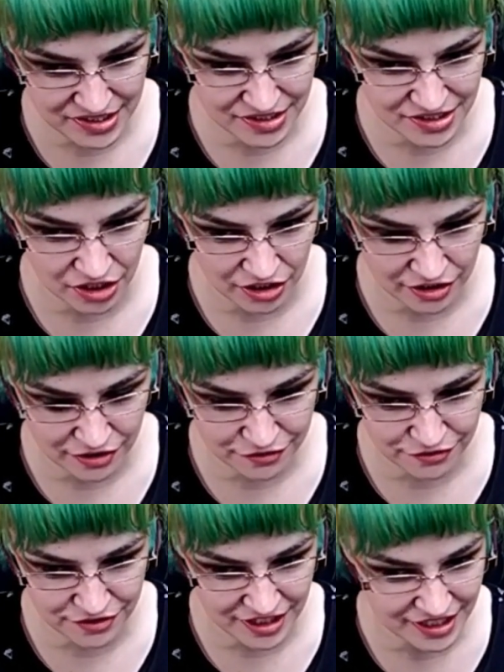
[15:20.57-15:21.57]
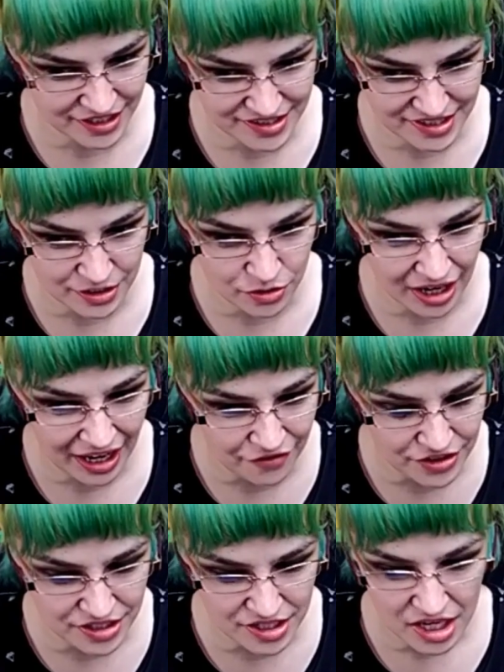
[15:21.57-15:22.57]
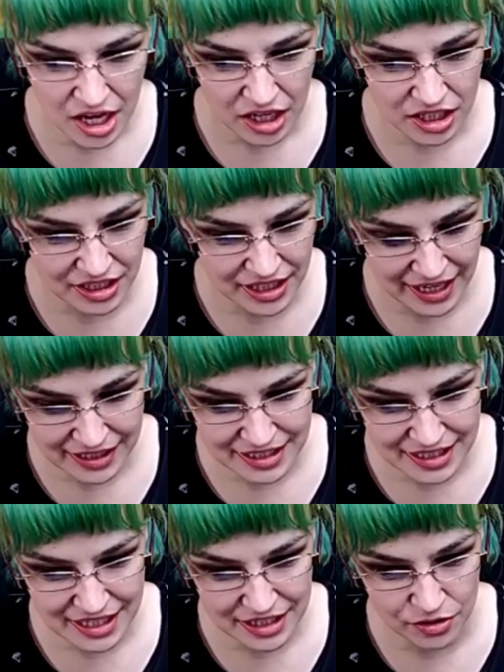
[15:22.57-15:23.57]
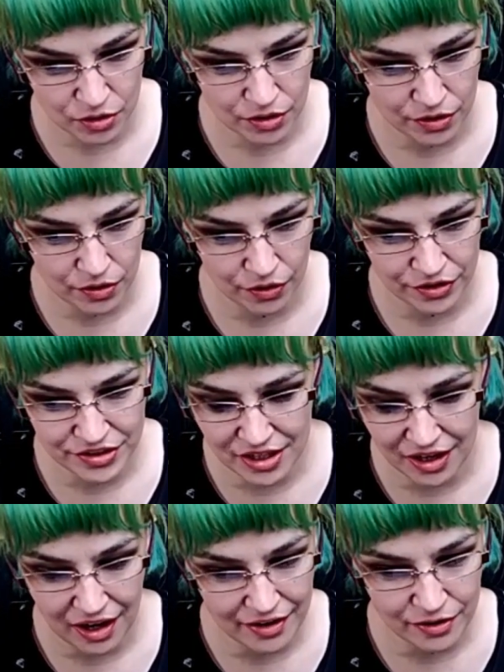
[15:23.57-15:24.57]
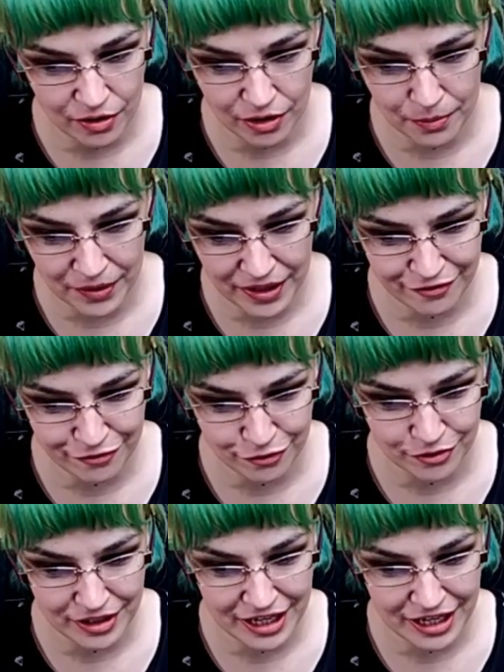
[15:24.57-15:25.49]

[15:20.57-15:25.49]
a ton of things that you haven't collected or done or whatever,